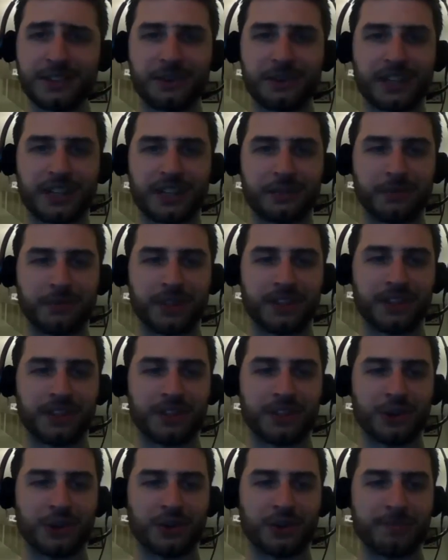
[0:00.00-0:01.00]
So
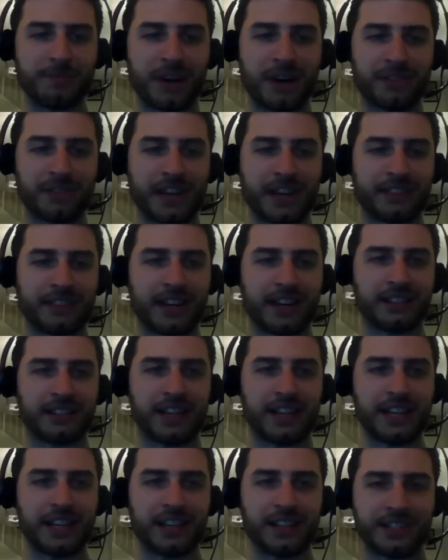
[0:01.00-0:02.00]
the joke about that
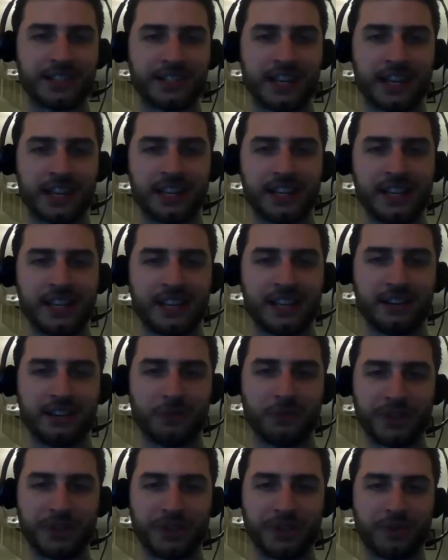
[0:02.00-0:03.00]
I like is that
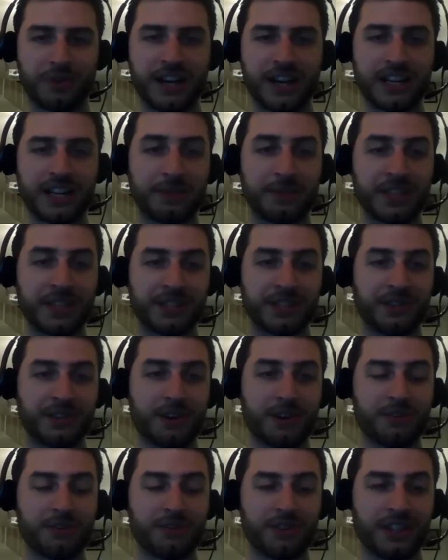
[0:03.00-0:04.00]
when you're writing a piece
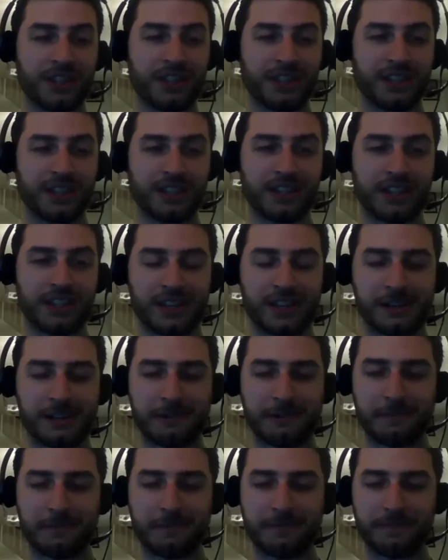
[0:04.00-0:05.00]
of code,
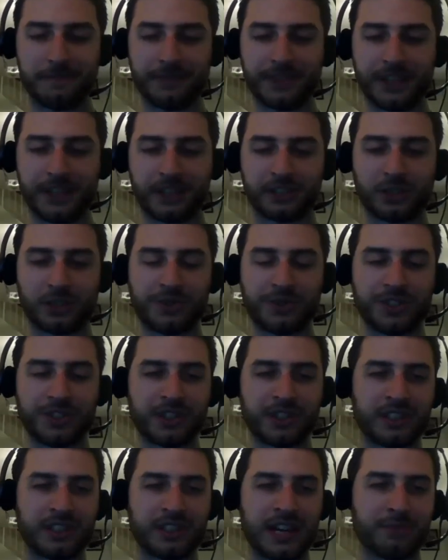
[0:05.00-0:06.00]
your
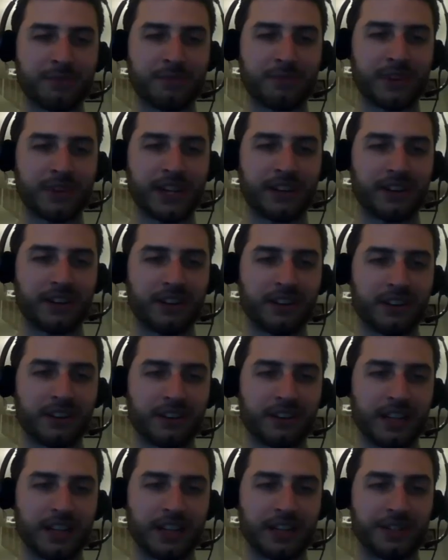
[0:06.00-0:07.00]
closest
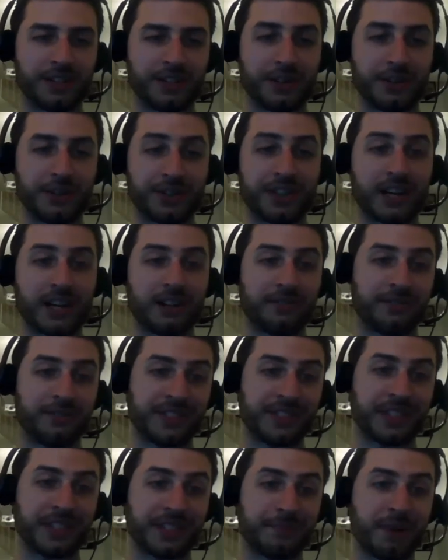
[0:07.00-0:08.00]
collaborator is
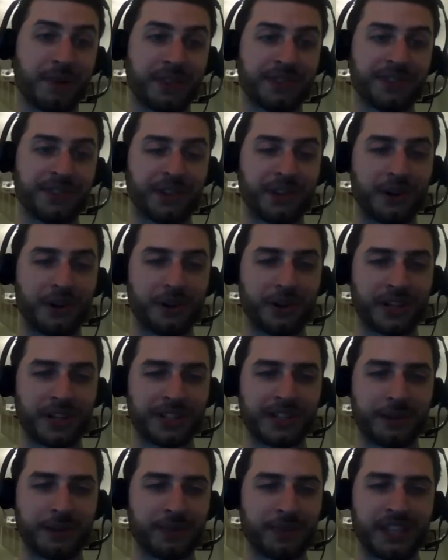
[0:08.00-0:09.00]
yourself 6 months ago,
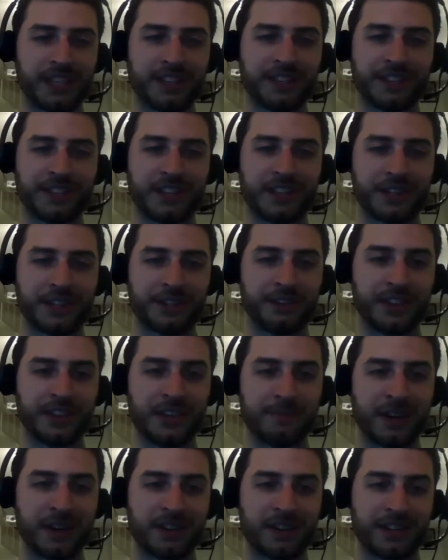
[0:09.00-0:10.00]
except he doesn't
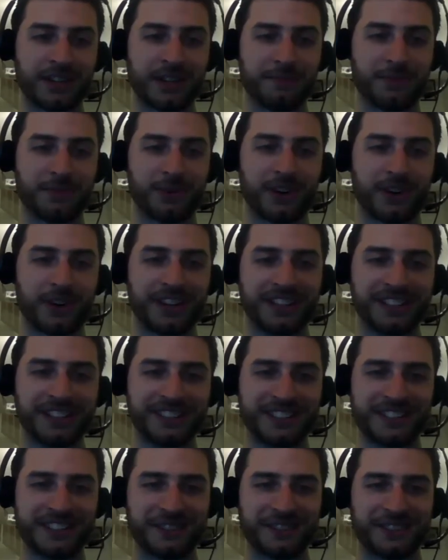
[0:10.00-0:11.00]
answer emails anymore.
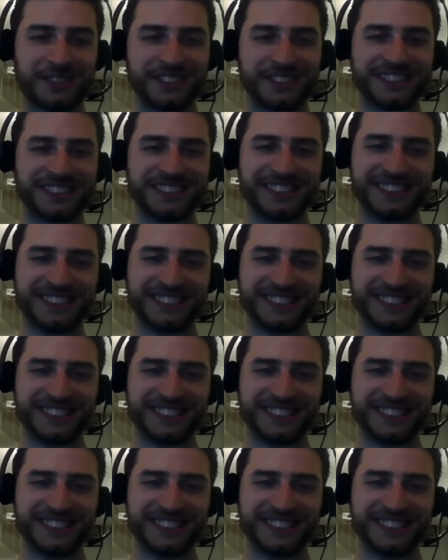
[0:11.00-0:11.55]
So